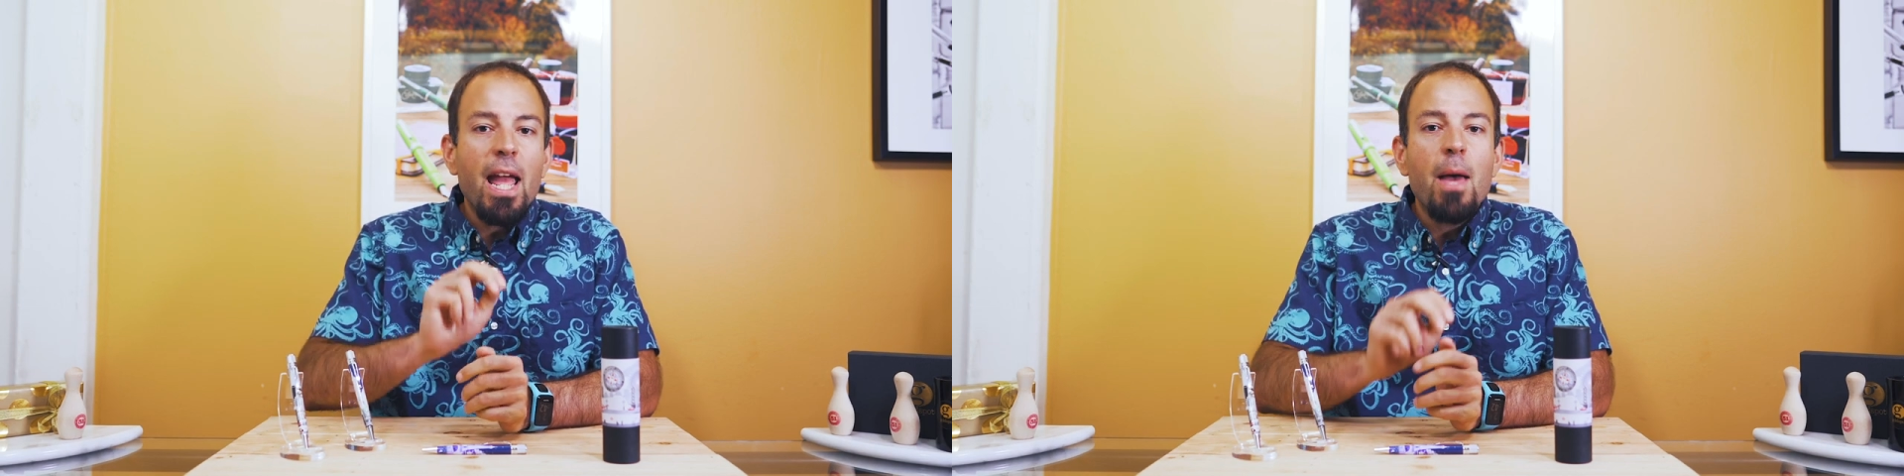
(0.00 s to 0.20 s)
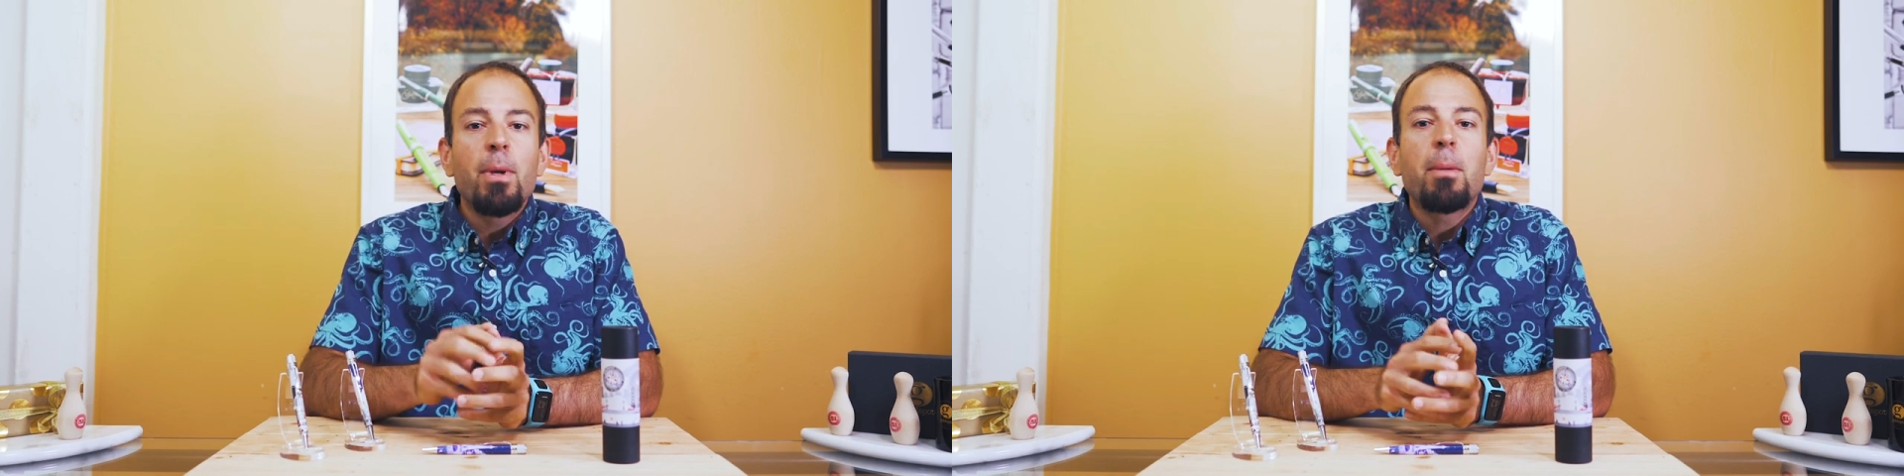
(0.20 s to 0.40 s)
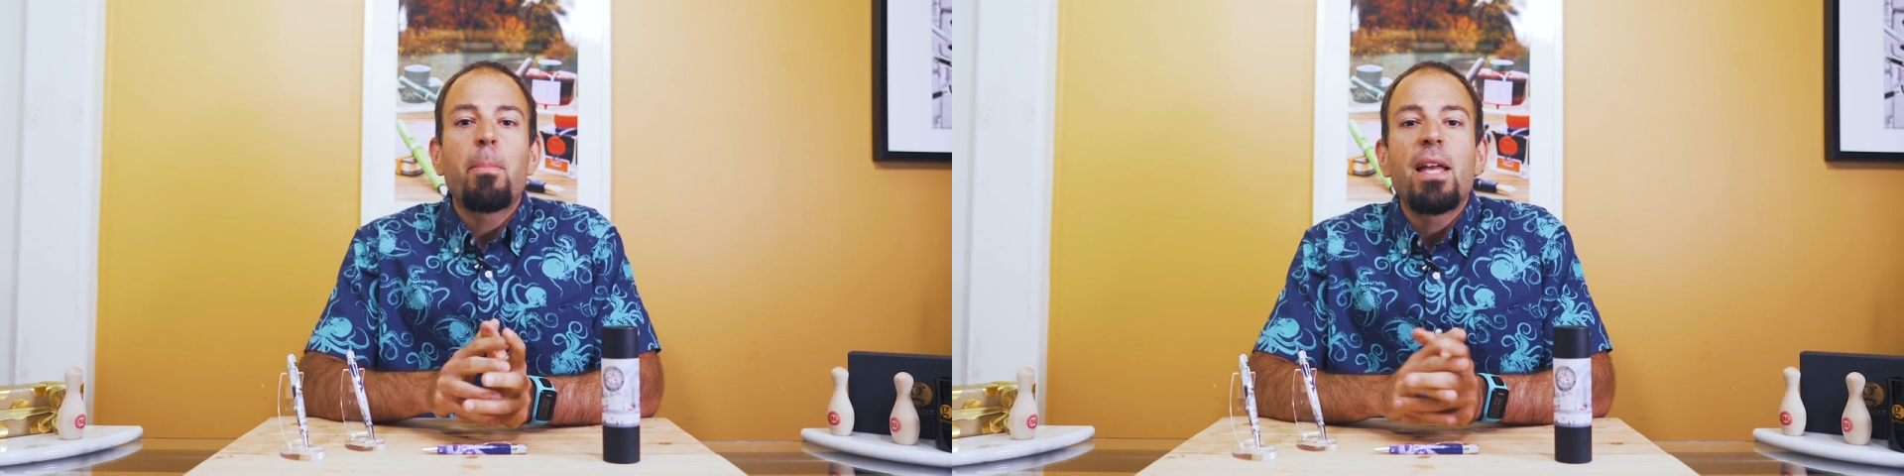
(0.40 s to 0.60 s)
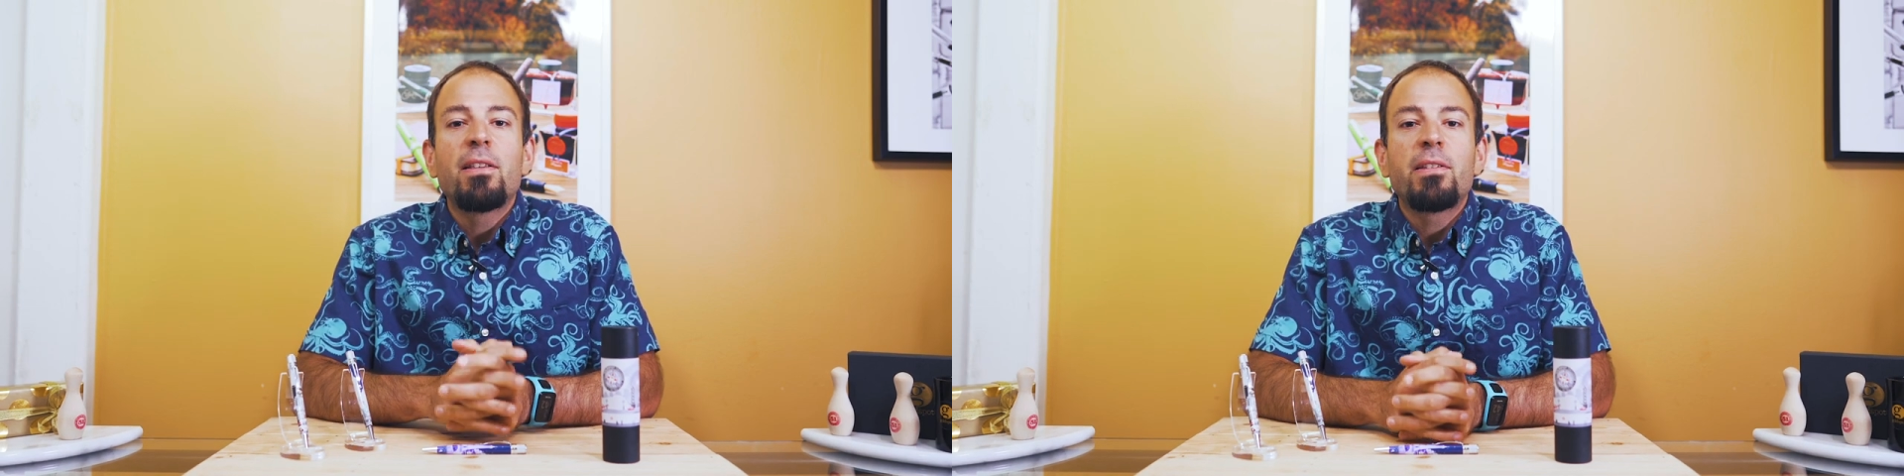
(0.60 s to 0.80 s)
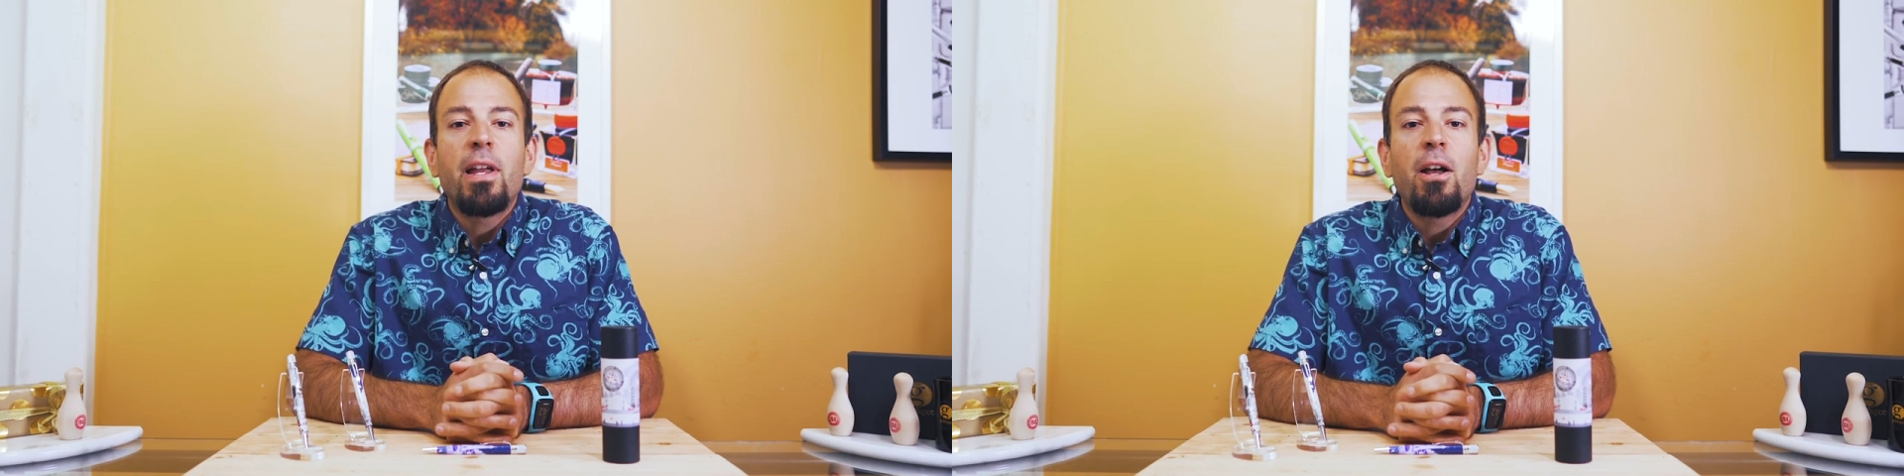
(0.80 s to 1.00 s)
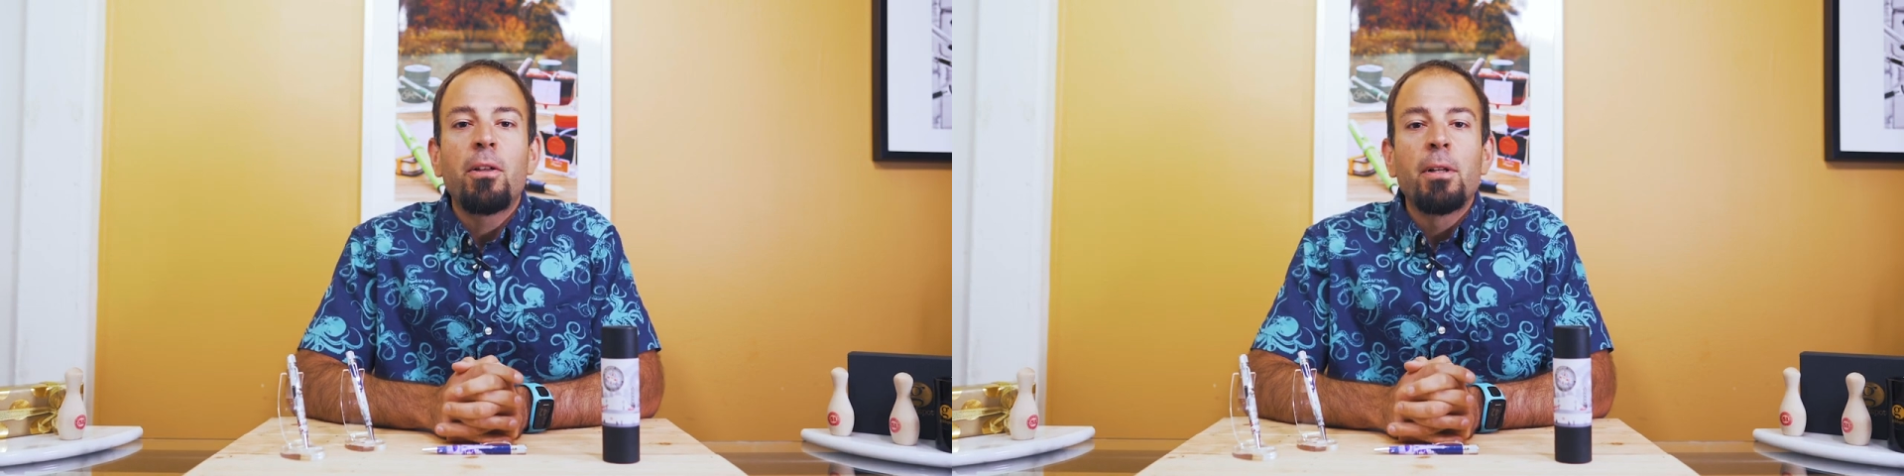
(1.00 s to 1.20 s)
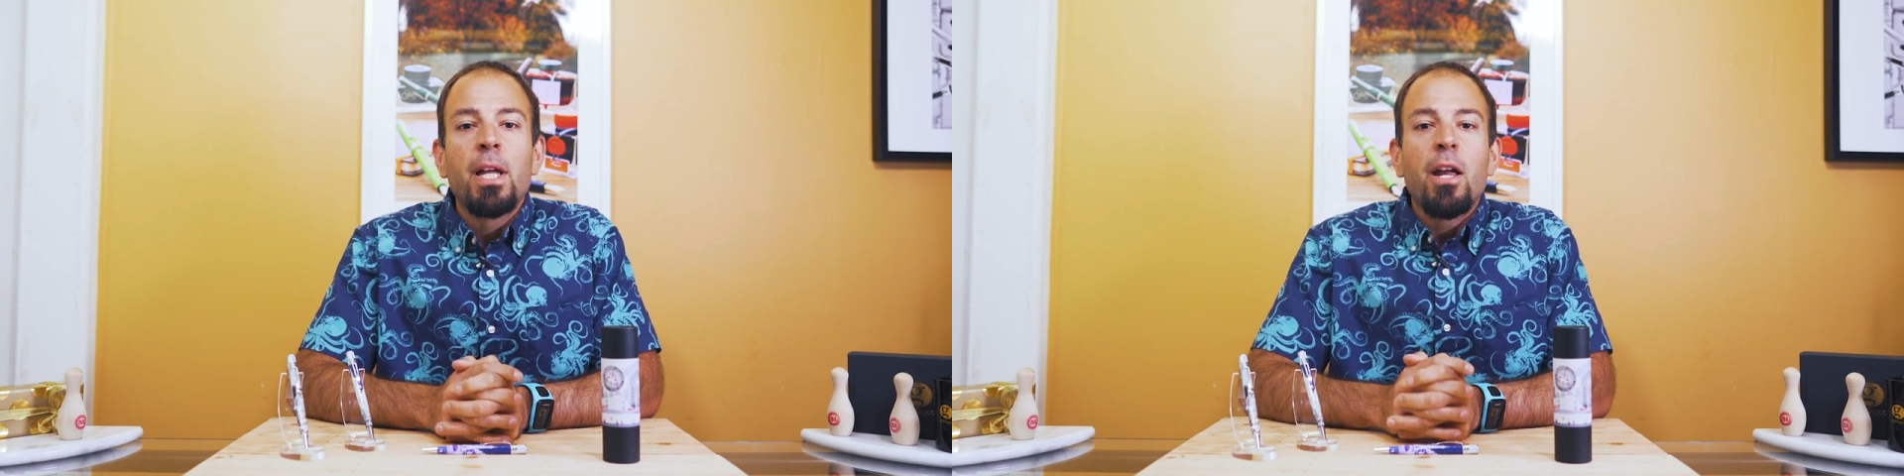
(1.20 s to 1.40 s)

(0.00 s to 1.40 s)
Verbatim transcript: epic pen sale,